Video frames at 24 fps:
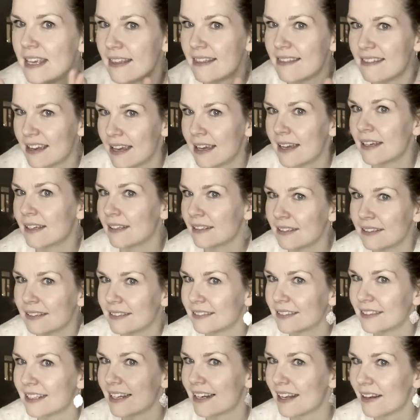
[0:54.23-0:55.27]
thing
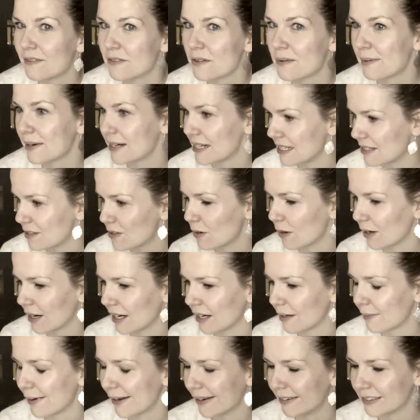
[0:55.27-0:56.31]
that everybody's
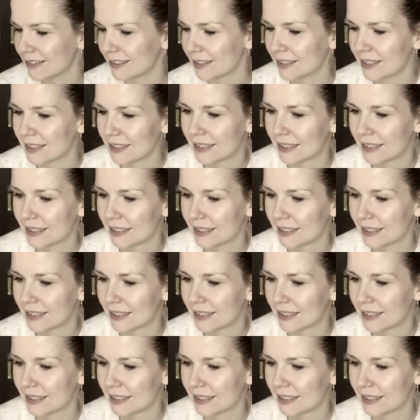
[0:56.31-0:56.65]
talking about.